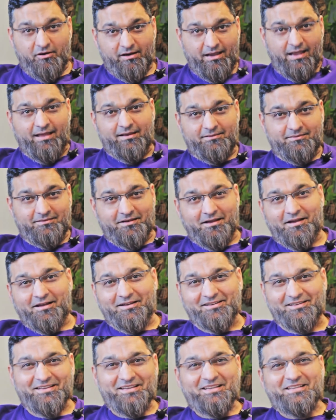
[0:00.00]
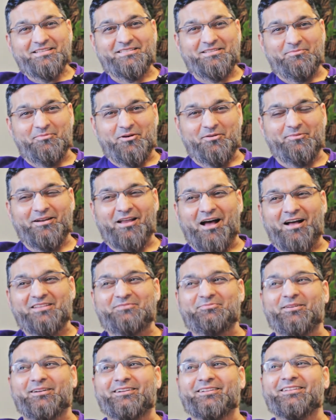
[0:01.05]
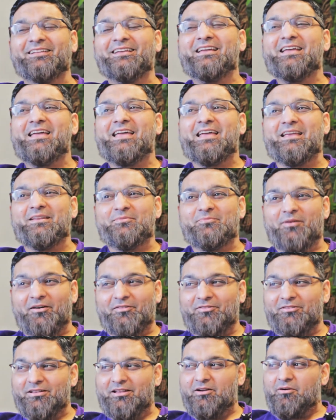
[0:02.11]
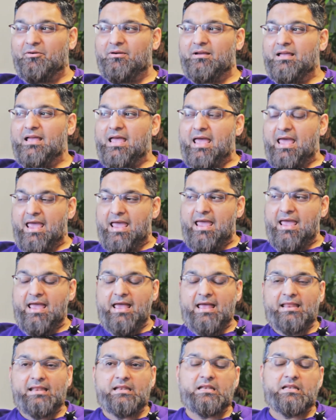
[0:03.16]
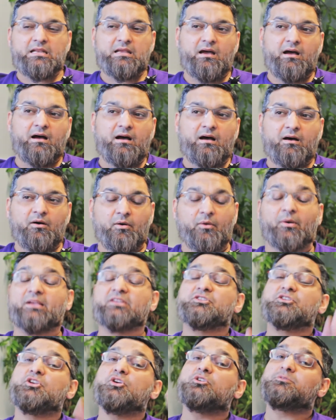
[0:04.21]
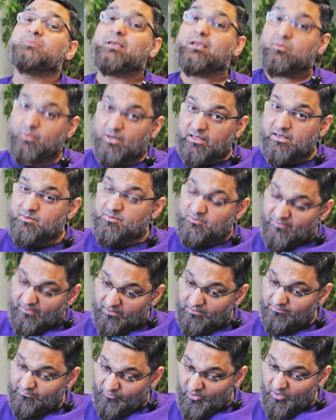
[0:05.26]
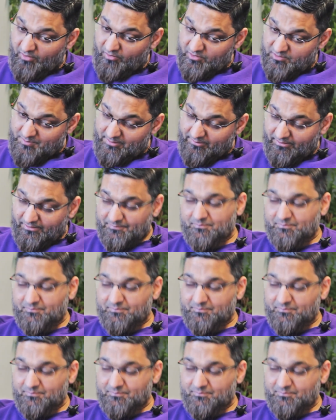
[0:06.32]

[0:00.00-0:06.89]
at Suburban Hospital in Buffalo, and, in Williamsville, for all those people.